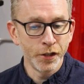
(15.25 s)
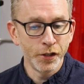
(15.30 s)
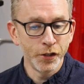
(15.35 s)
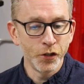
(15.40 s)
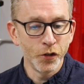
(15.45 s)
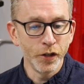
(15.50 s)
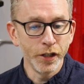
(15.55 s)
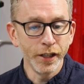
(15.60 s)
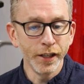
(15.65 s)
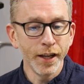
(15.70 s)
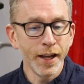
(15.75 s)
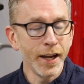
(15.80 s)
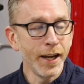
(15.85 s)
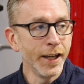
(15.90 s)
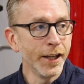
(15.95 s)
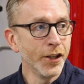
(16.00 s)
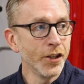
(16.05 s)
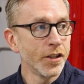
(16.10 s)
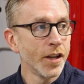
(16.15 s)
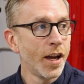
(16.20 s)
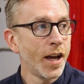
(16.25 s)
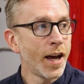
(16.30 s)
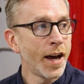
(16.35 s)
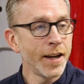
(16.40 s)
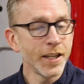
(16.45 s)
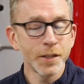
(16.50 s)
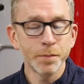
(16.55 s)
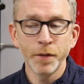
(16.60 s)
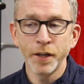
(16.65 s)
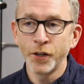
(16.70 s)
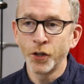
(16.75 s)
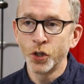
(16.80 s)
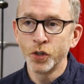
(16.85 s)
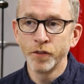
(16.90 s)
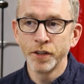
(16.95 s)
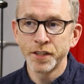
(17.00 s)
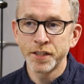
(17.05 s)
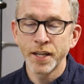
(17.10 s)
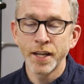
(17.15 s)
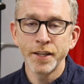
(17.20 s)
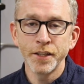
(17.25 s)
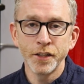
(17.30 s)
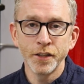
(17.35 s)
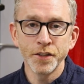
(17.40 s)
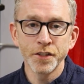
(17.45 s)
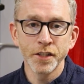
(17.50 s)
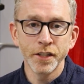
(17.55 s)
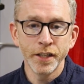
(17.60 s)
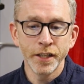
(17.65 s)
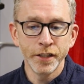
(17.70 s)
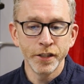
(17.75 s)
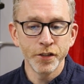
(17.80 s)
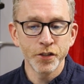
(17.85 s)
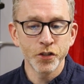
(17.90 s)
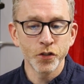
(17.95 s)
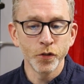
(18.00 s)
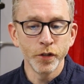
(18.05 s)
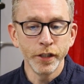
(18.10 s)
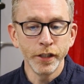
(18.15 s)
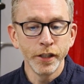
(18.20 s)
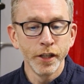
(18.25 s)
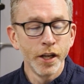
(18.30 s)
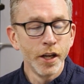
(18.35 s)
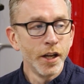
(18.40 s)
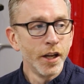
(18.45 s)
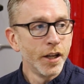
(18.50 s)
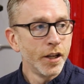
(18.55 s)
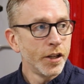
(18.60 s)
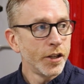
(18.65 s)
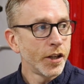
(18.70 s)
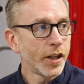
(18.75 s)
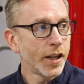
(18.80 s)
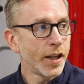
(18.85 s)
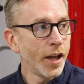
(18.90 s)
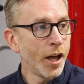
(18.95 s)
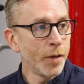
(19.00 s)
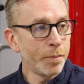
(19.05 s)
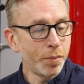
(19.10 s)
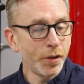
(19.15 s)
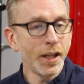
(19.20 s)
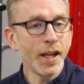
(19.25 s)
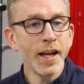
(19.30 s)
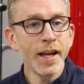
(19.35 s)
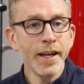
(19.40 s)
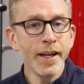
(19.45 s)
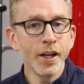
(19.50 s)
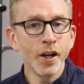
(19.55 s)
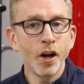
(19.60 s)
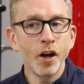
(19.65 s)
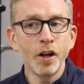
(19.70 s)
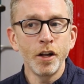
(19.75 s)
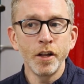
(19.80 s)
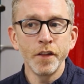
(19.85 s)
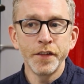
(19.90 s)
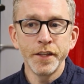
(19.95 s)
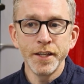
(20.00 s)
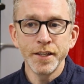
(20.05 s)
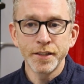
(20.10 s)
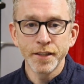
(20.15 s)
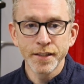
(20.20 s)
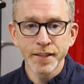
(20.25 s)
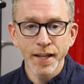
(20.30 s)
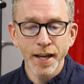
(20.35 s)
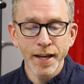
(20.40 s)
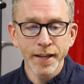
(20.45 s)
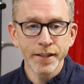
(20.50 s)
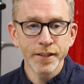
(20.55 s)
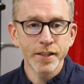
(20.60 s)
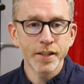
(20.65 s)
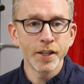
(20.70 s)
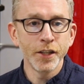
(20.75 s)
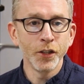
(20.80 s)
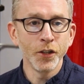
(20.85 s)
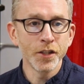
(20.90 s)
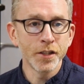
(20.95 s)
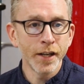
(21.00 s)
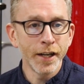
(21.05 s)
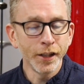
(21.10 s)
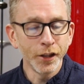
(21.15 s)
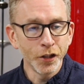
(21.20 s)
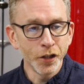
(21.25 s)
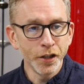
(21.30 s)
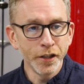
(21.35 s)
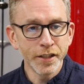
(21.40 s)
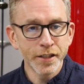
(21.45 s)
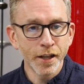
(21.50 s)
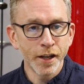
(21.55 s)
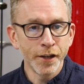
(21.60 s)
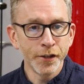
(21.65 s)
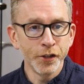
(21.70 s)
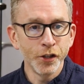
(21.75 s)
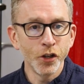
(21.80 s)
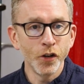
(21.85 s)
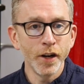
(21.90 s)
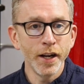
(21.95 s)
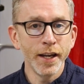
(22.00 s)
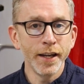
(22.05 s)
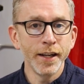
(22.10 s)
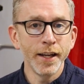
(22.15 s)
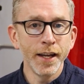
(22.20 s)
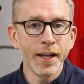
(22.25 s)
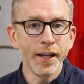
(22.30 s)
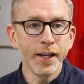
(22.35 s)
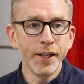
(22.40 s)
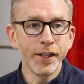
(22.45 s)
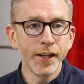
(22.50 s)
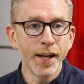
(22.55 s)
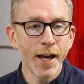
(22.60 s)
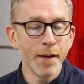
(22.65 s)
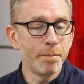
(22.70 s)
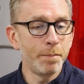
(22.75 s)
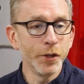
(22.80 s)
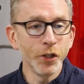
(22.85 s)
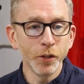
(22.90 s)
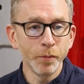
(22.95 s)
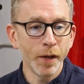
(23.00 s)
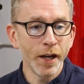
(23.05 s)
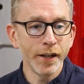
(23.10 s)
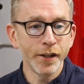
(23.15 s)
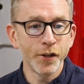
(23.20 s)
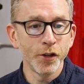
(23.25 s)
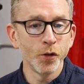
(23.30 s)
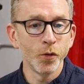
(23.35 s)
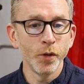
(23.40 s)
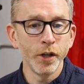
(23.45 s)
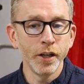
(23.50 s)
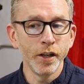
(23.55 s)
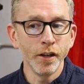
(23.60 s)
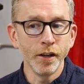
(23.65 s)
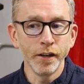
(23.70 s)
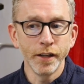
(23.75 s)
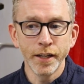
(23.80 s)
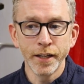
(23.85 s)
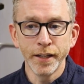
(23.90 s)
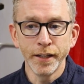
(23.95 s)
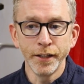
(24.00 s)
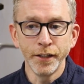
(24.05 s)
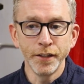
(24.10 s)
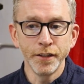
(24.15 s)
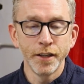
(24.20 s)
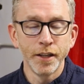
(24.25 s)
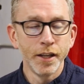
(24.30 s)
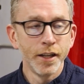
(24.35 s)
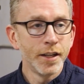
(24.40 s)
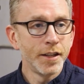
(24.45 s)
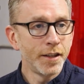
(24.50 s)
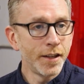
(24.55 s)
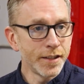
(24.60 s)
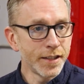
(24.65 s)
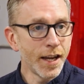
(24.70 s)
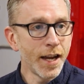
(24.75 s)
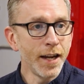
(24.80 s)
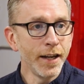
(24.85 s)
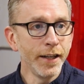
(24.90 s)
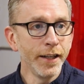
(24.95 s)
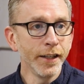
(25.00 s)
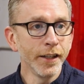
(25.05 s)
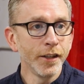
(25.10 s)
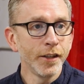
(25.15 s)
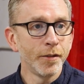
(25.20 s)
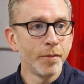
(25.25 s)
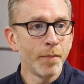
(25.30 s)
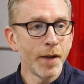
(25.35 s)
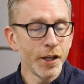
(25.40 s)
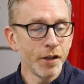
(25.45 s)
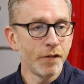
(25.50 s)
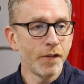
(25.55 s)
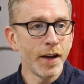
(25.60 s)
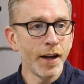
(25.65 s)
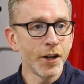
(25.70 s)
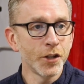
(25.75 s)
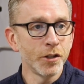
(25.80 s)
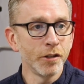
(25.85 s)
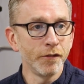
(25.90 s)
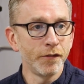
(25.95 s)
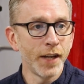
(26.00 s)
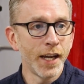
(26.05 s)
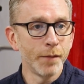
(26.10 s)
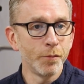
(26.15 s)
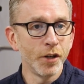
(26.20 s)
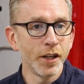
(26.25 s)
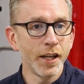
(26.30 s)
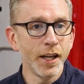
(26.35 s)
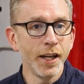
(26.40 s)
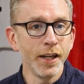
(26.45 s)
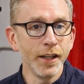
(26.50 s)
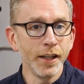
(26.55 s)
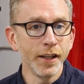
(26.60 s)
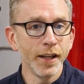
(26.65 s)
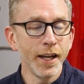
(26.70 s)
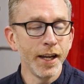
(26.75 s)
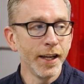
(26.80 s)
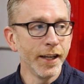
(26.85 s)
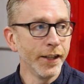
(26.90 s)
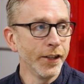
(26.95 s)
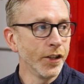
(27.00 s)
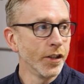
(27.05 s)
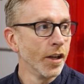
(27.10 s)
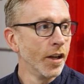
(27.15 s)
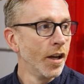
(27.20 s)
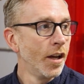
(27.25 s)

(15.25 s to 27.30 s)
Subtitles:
degree, and I spent over 10 years in industry applying all these design skills that I learned as an undergrad, and I built my career in designing, manufacturing, fabricating, and